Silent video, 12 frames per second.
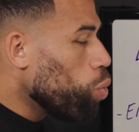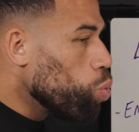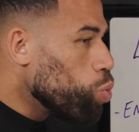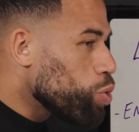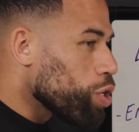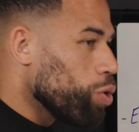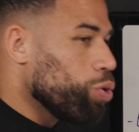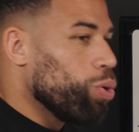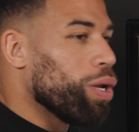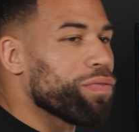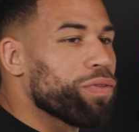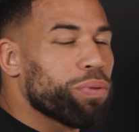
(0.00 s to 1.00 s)
also do
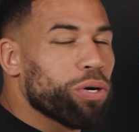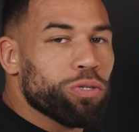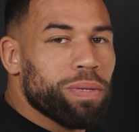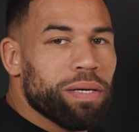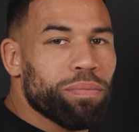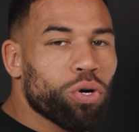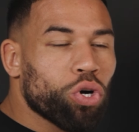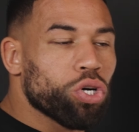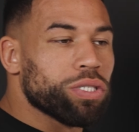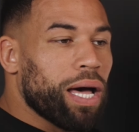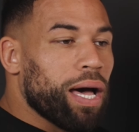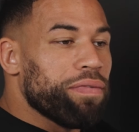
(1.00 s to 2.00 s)
love the bro split
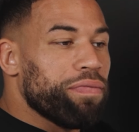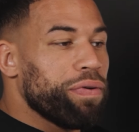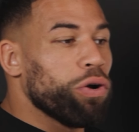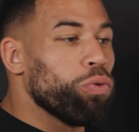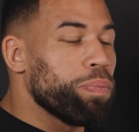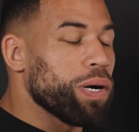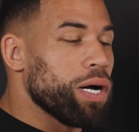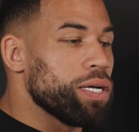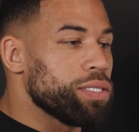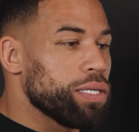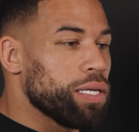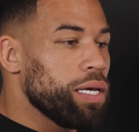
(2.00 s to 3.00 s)
because I feel
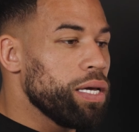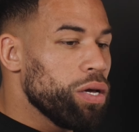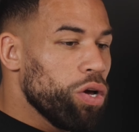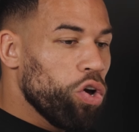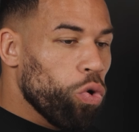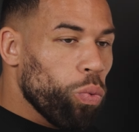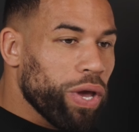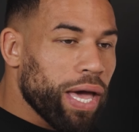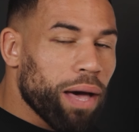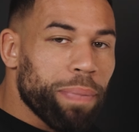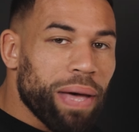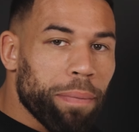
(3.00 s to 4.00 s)
personally we get
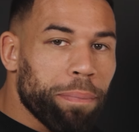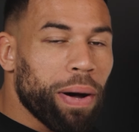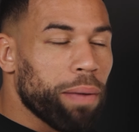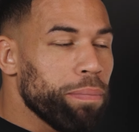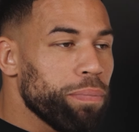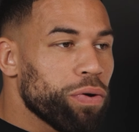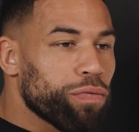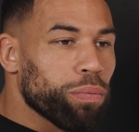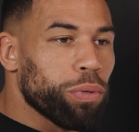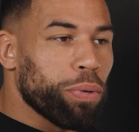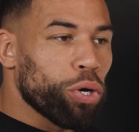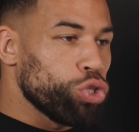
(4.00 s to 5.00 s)
a better pump from
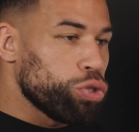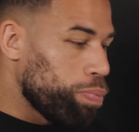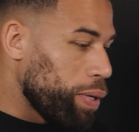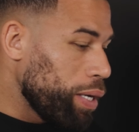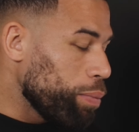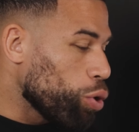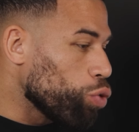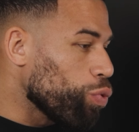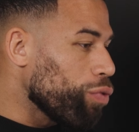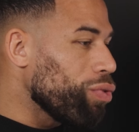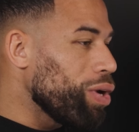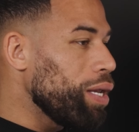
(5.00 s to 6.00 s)
the bro split because
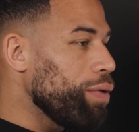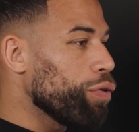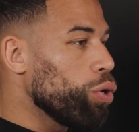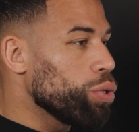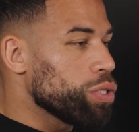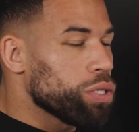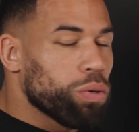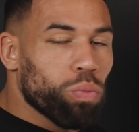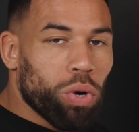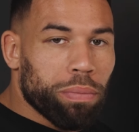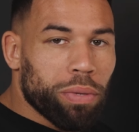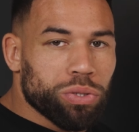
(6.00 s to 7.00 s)
we're really focusing on
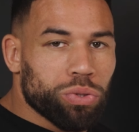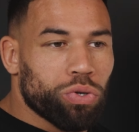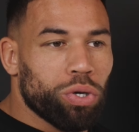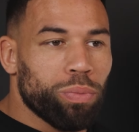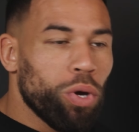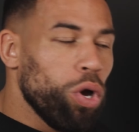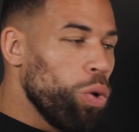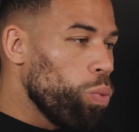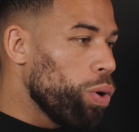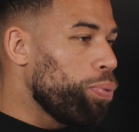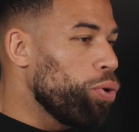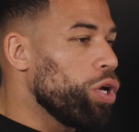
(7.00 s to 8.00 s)
one muscle group.
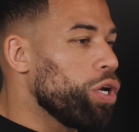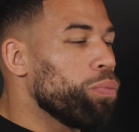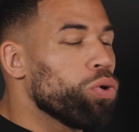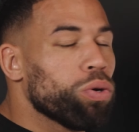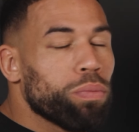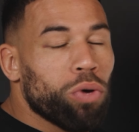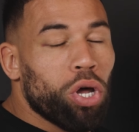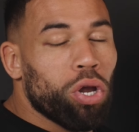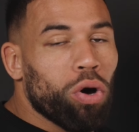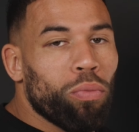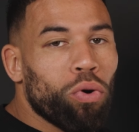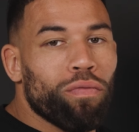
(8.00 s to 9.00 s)
We're putting a
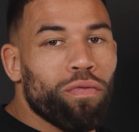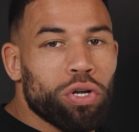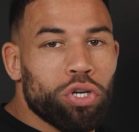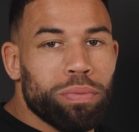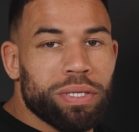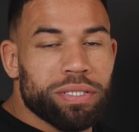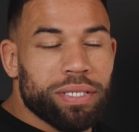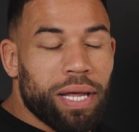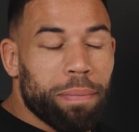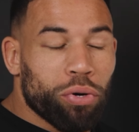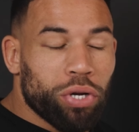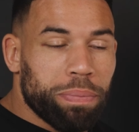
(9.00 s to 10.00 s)
lot more volume into
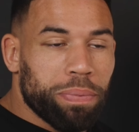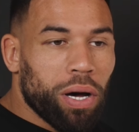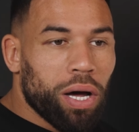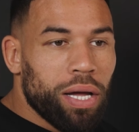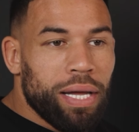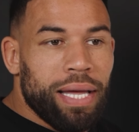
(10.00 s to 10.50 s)
that body part.